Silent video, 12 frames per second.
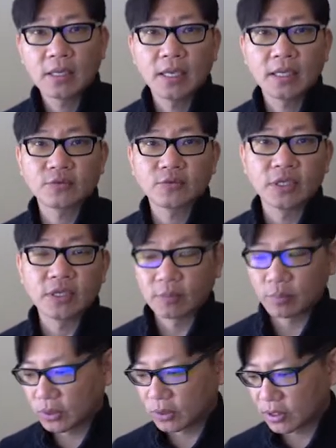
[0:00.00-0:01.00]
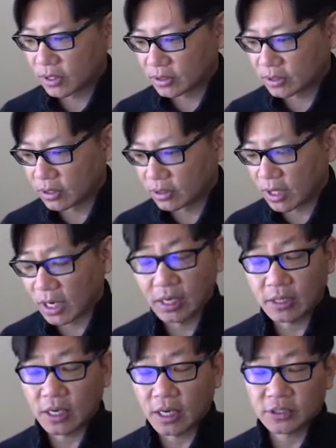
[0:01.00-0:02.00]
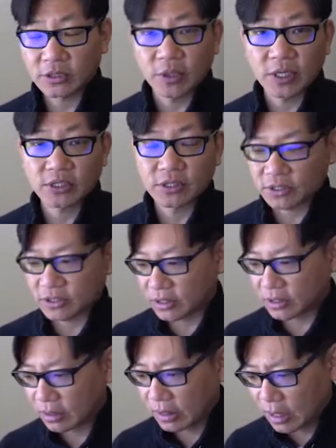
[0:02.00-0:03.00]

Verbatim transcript: That's really an important thing to know. I just wash it in a sink.